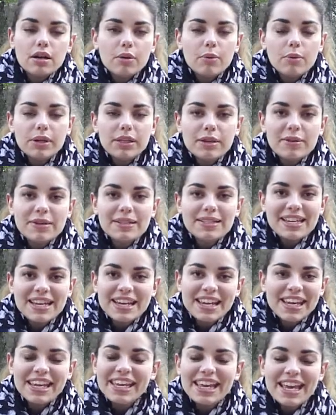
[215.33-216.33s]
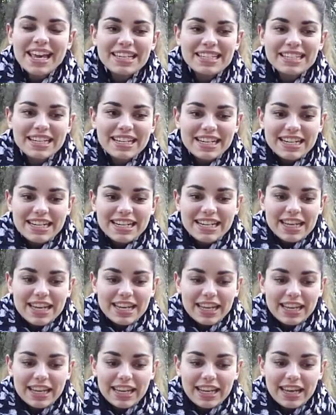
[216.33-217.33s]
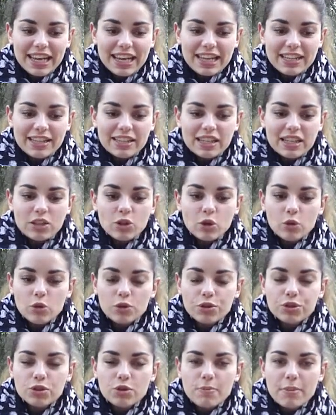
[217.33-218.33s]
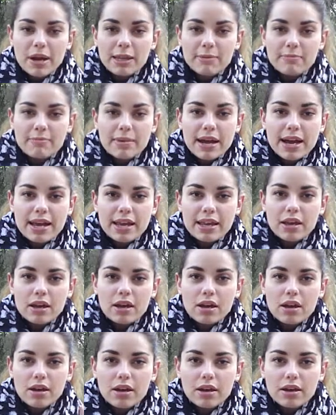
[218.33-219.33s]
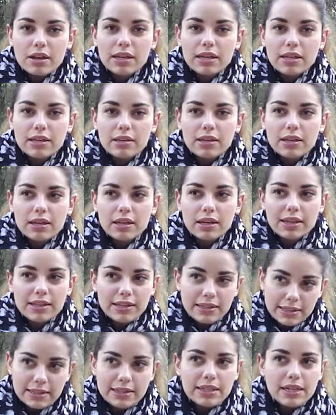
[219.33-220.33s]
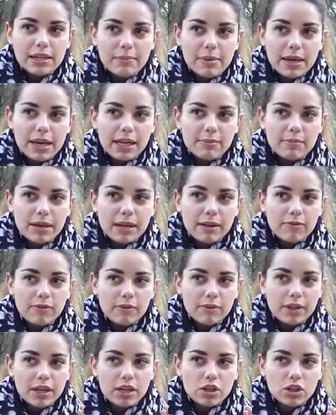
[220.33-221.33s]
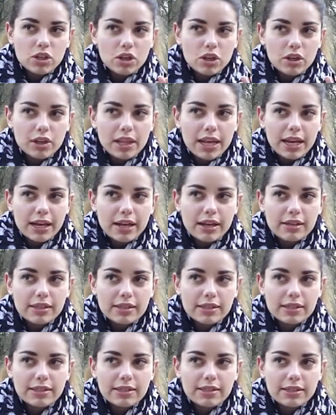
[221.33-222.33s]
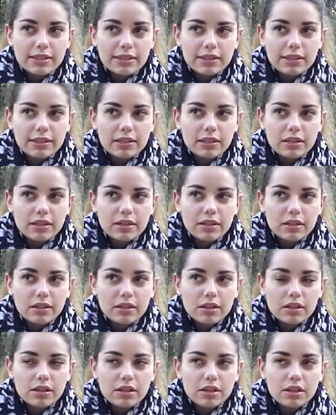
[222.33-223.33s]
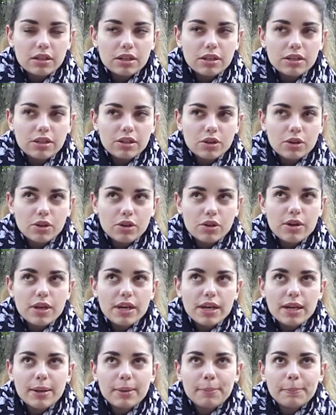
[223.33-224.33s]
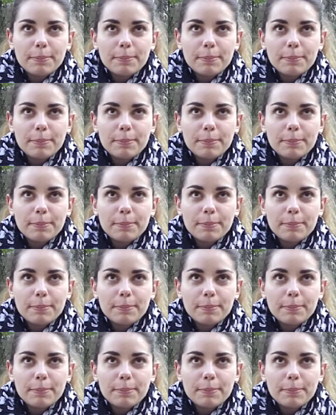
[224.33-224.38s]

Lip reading: what I was saying, yes, and it also made my and still made my foundation like still, you know, going